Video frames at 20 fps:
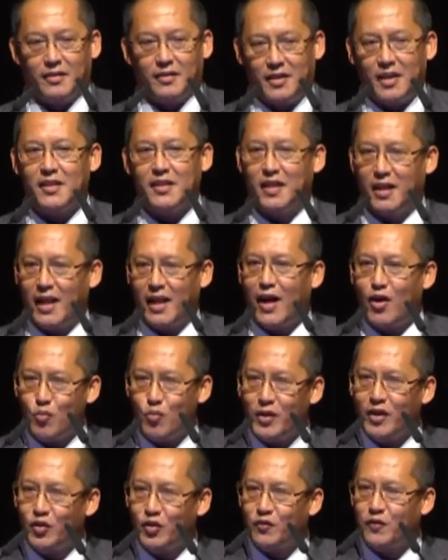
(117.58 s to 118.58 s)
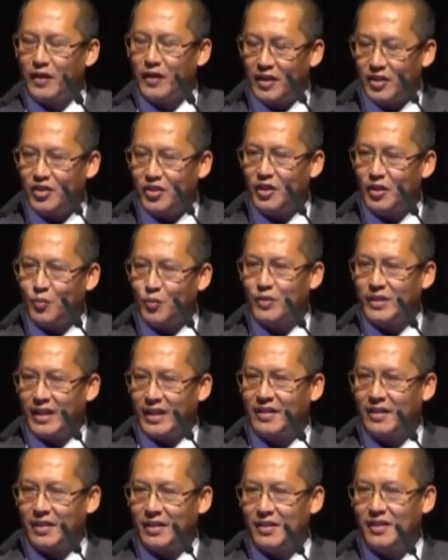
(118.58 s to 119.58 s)
just allow me to finish this
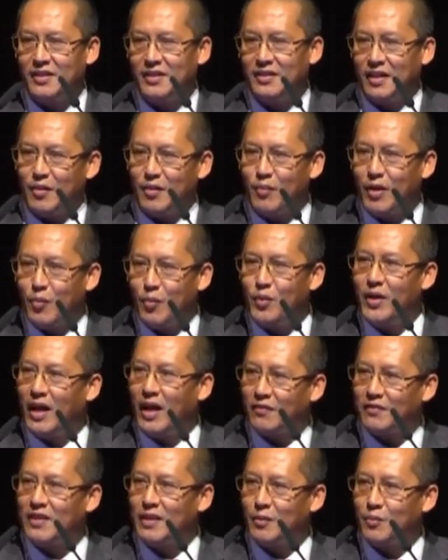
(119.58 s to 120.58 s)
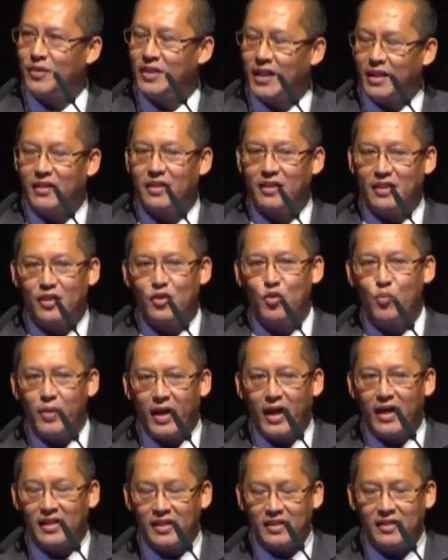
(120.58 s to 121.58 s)
presentation, and maybe after the presentation you
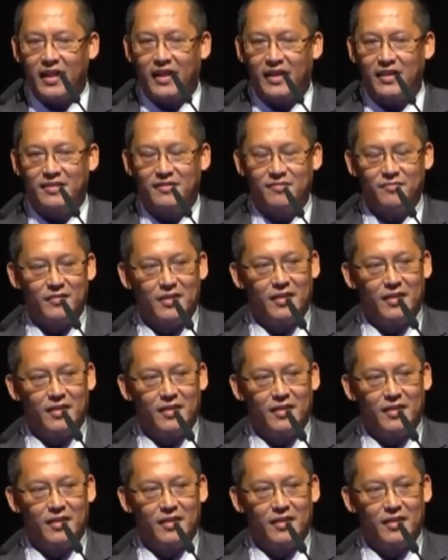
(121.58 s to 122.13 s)
may understand.